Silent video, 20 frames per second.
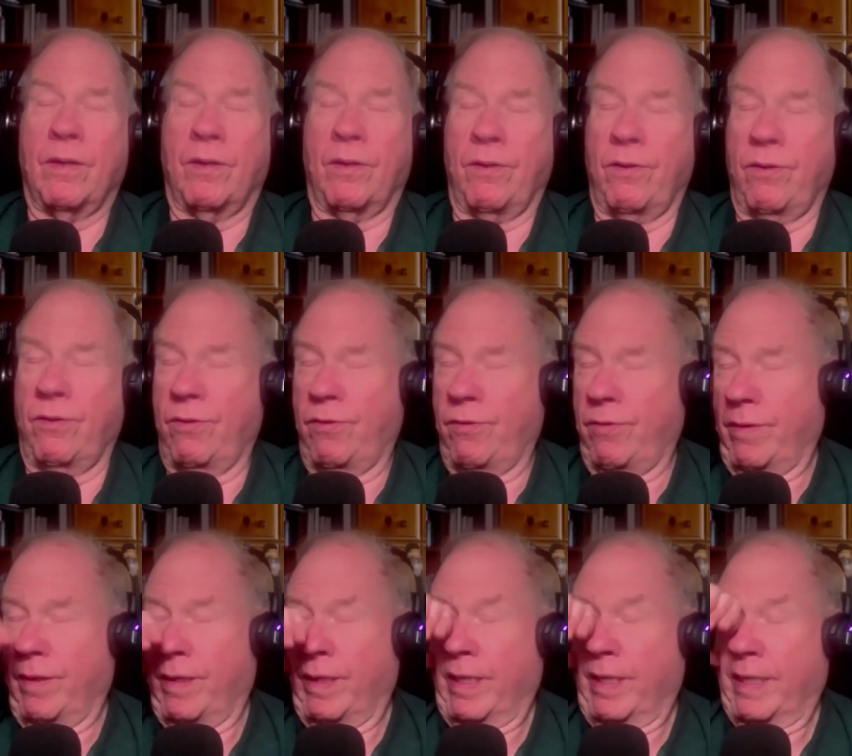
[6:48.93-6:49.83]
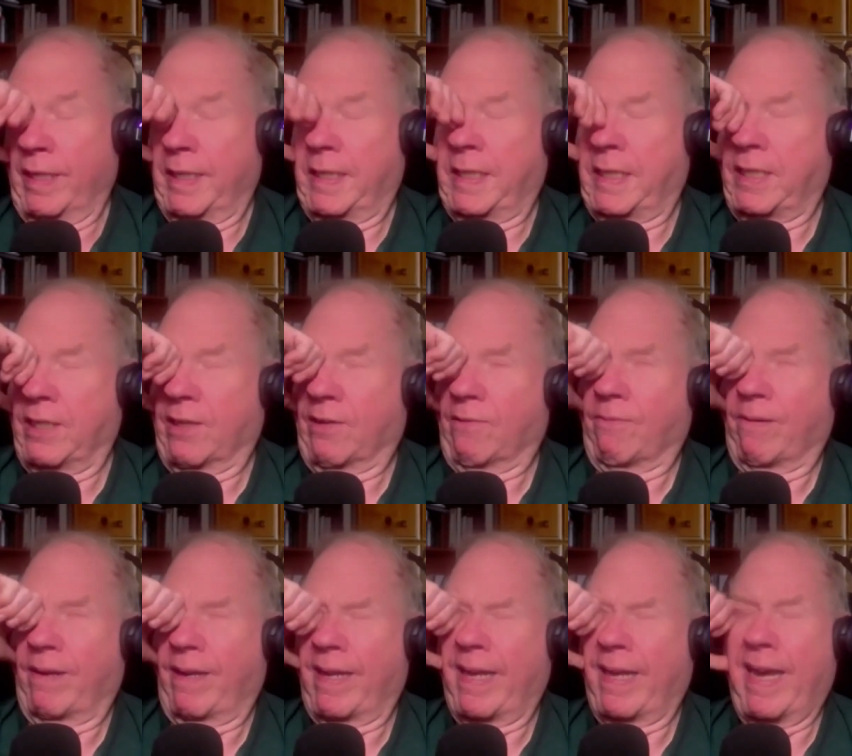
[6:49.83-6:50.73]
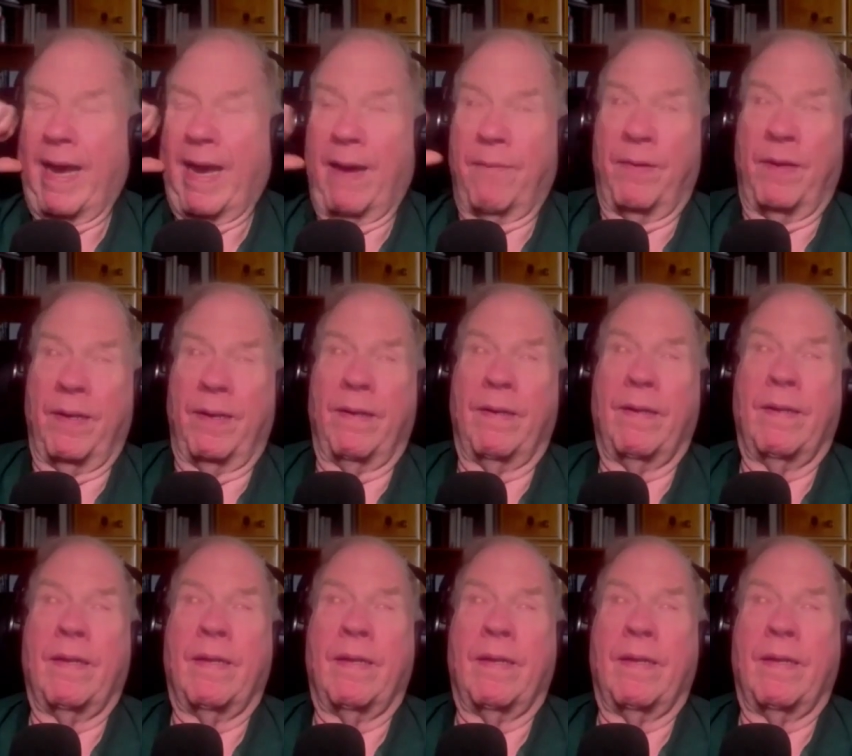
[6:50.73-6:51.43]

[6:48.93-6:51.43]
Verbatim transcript: who still really haven't